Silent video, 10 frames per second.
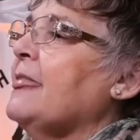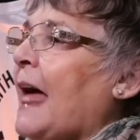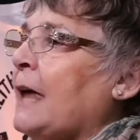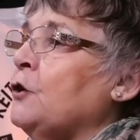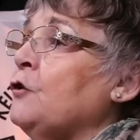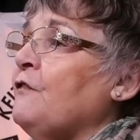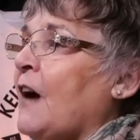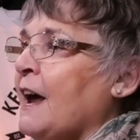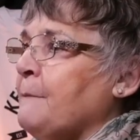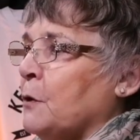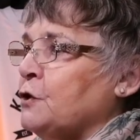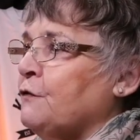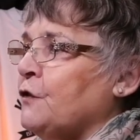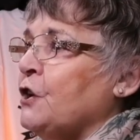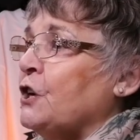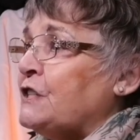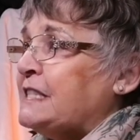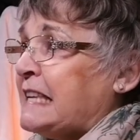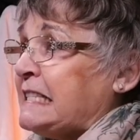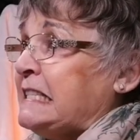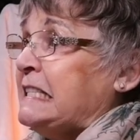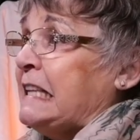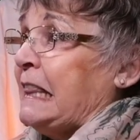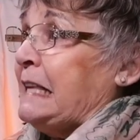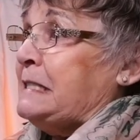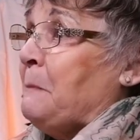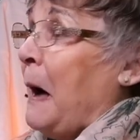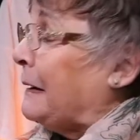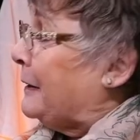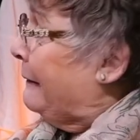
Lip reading: thank you very much for your assistance in this matter.